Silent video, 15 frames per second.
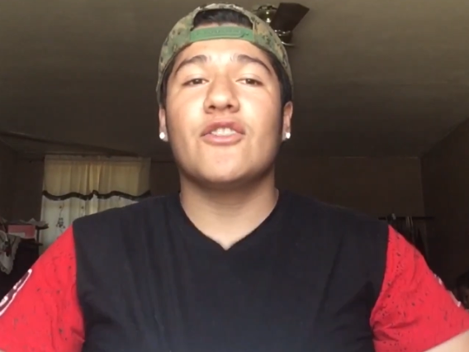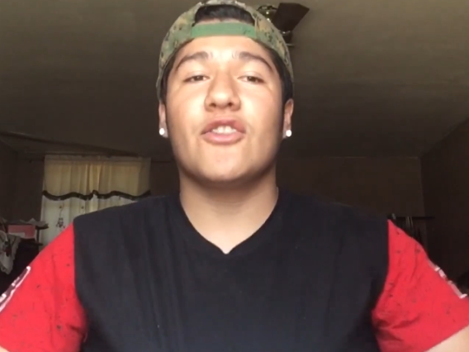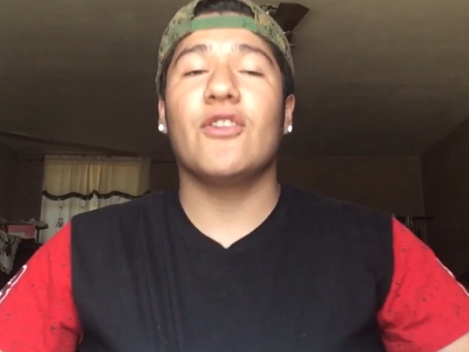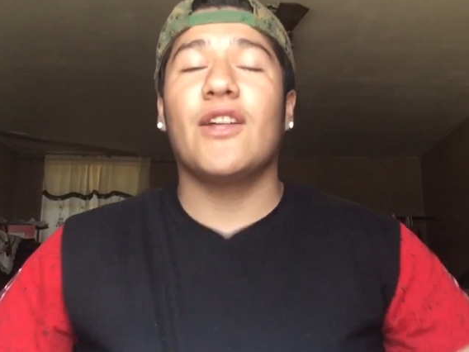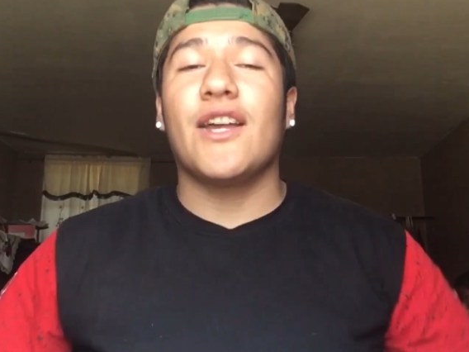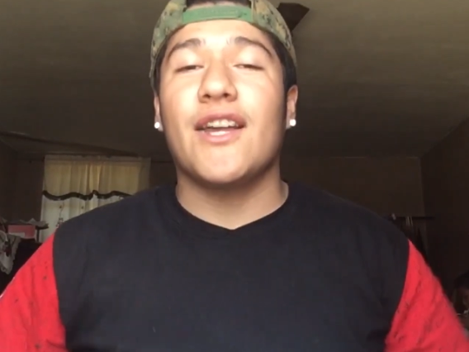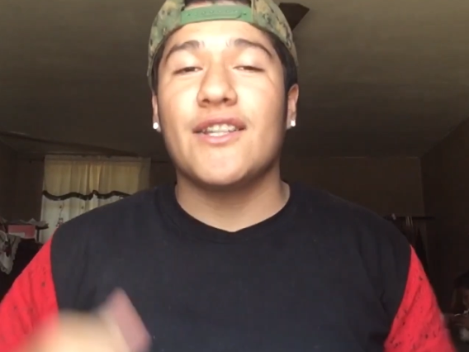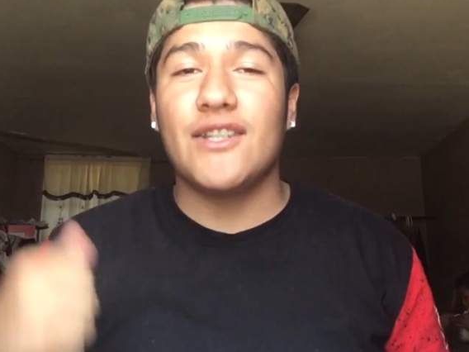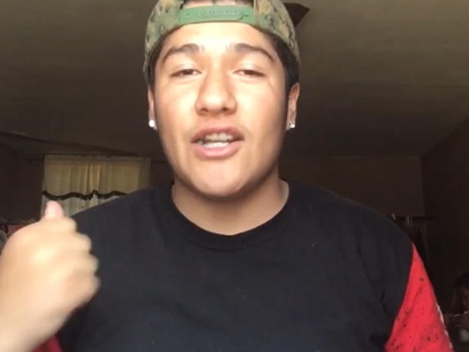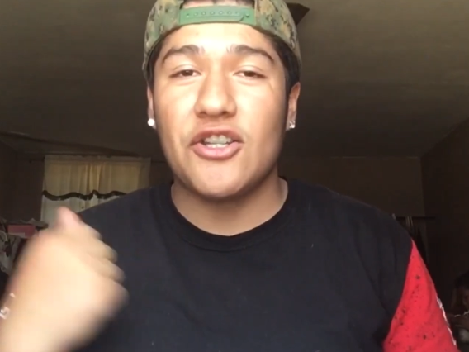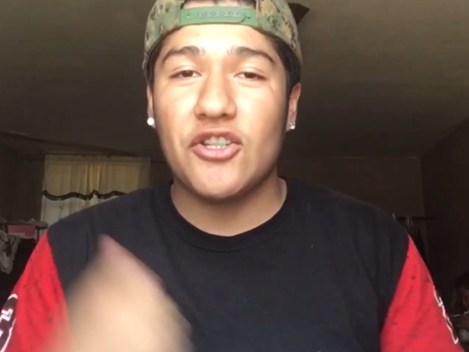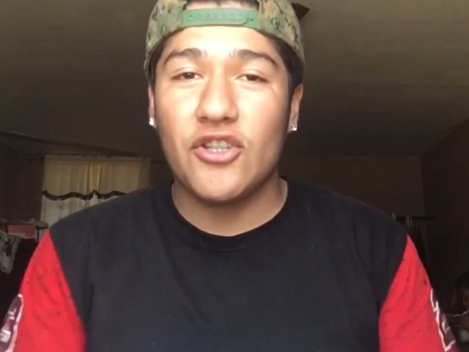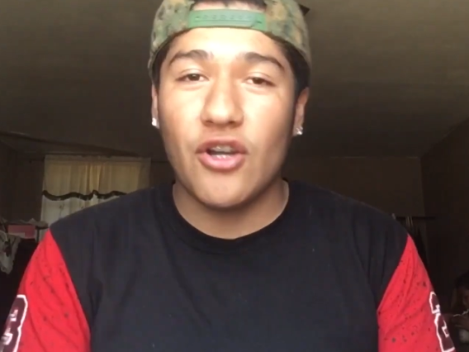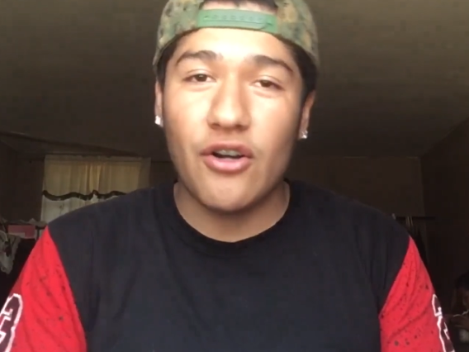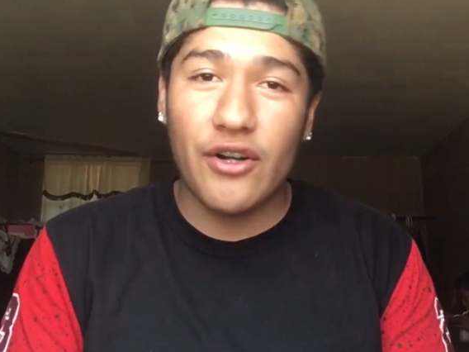So like I said,
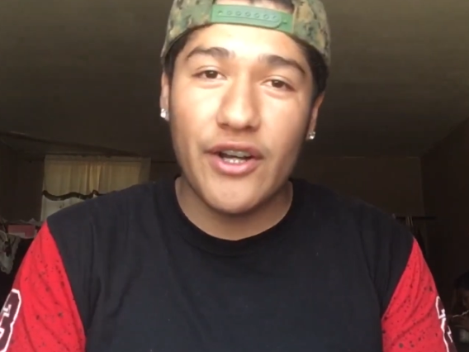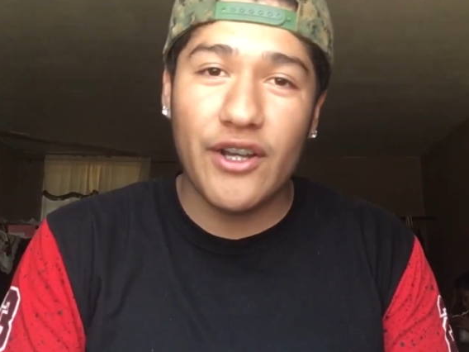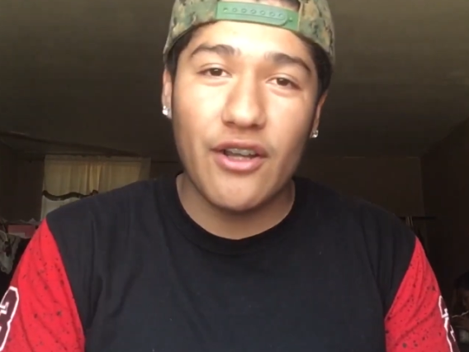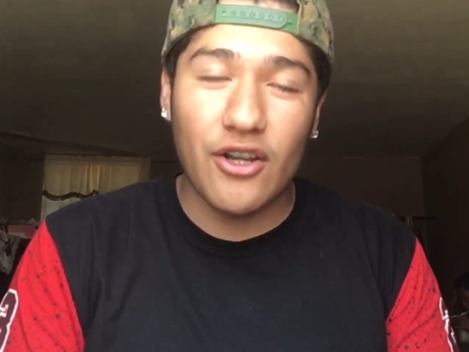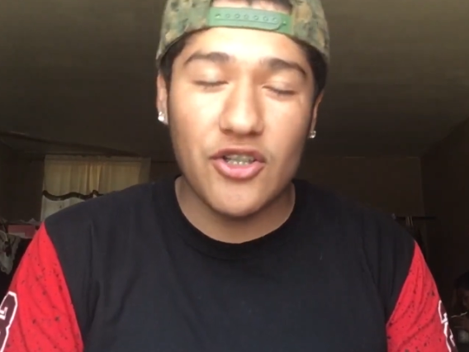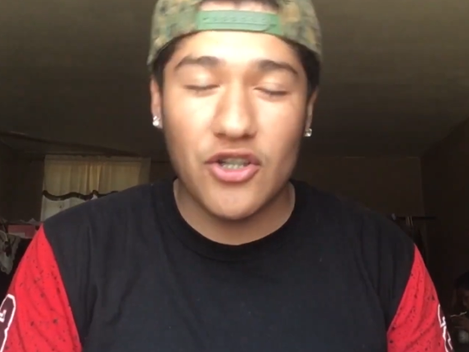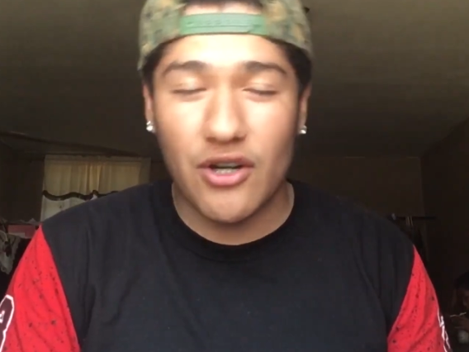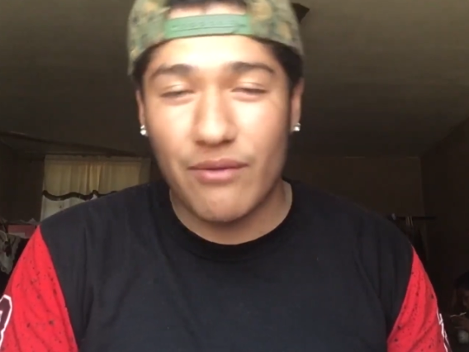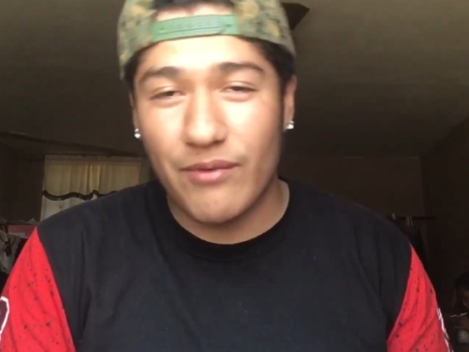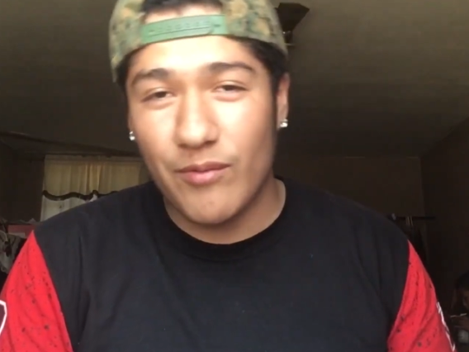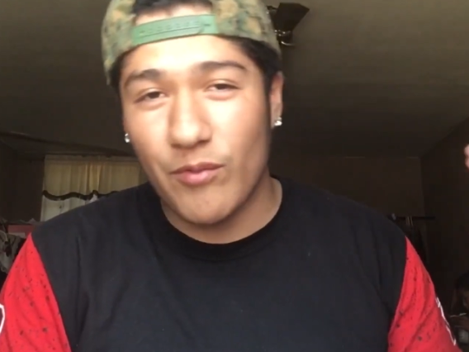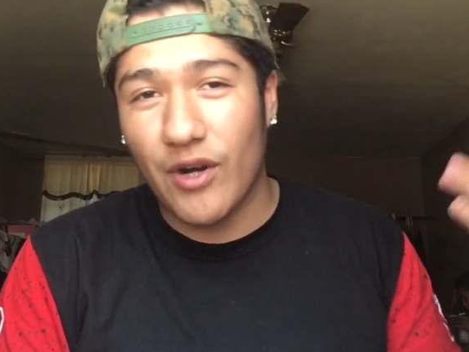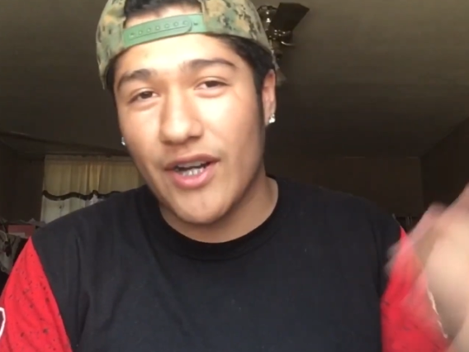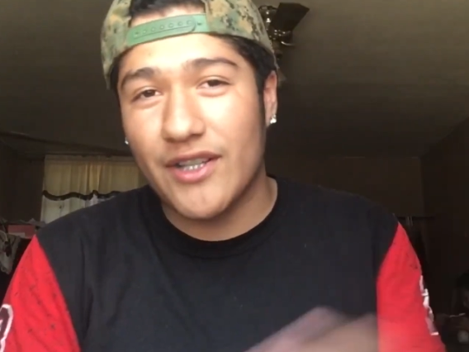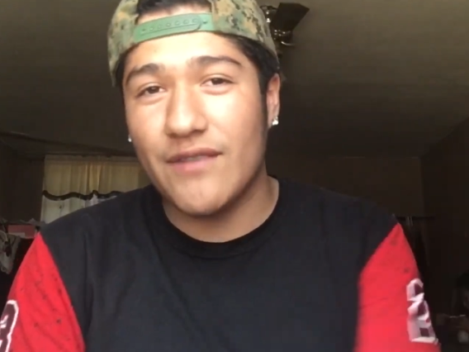sorry, I'll try to be
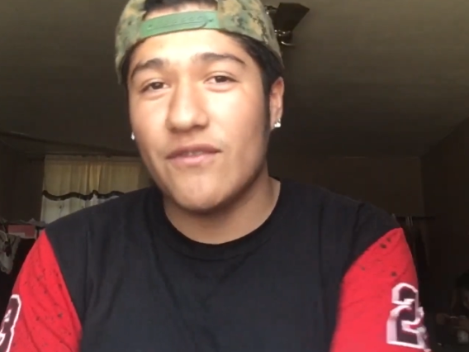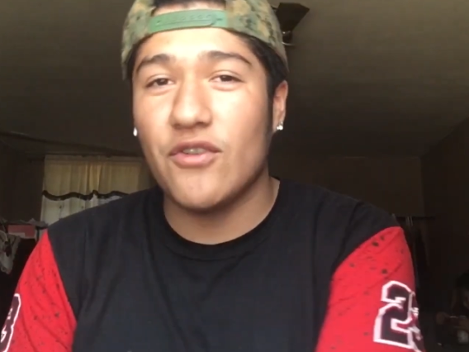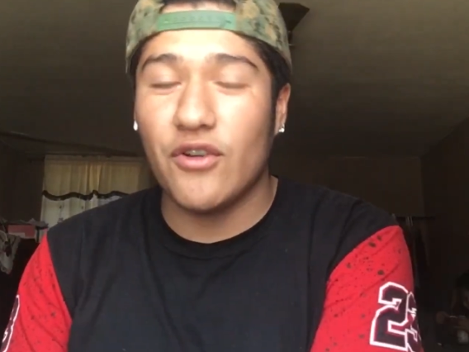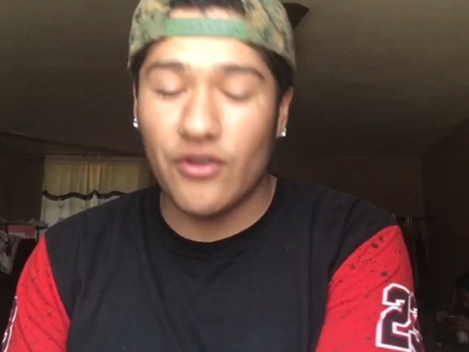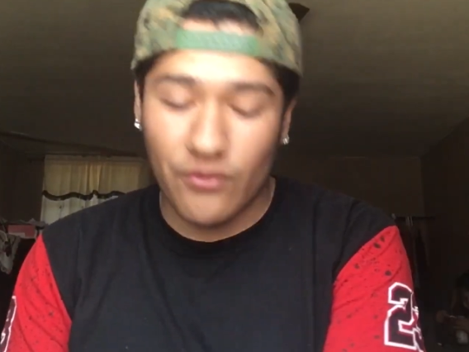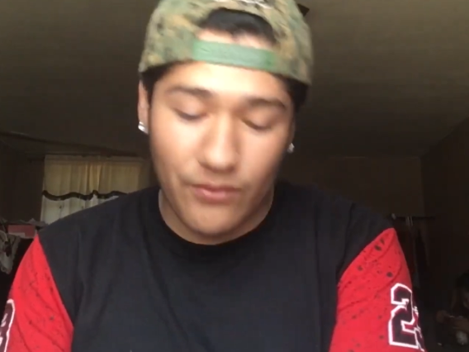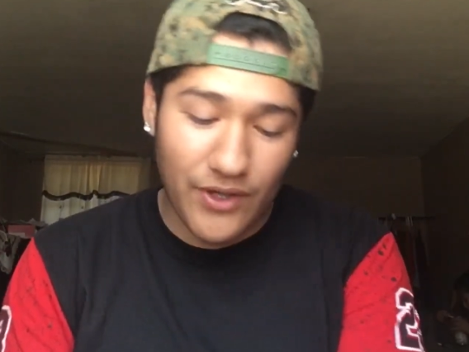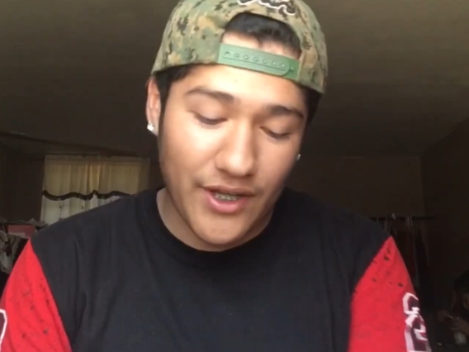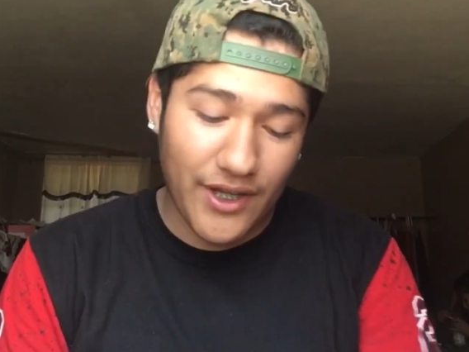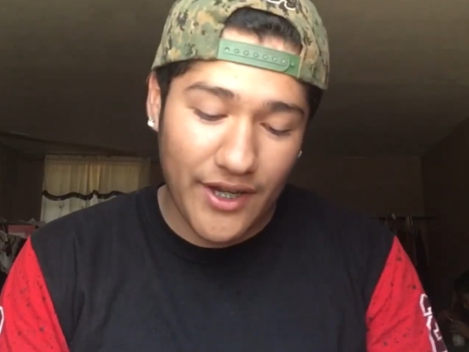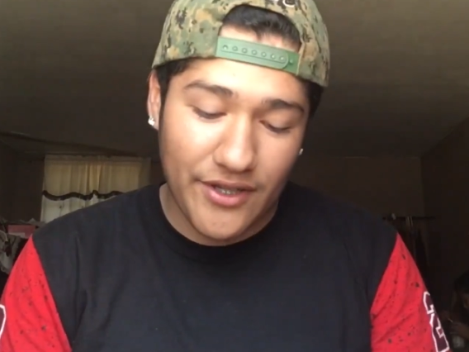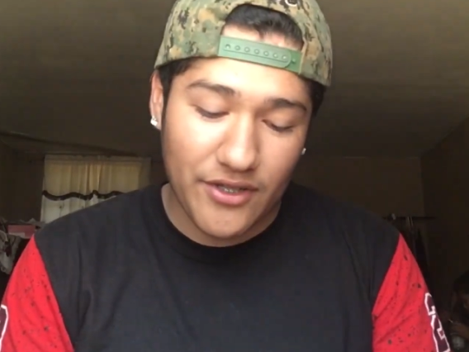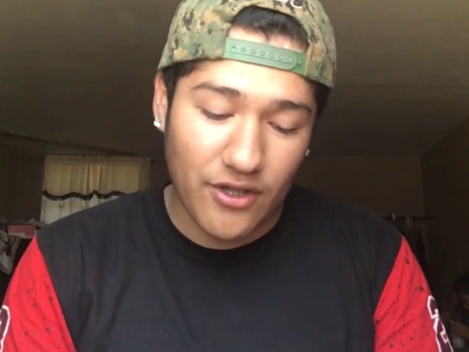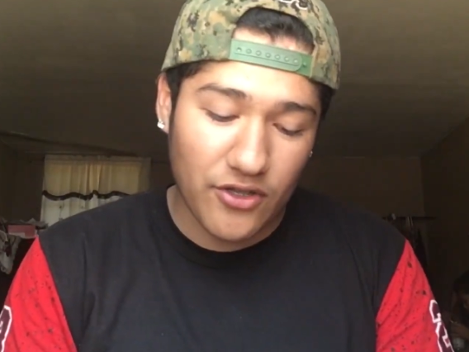more active during the weekends.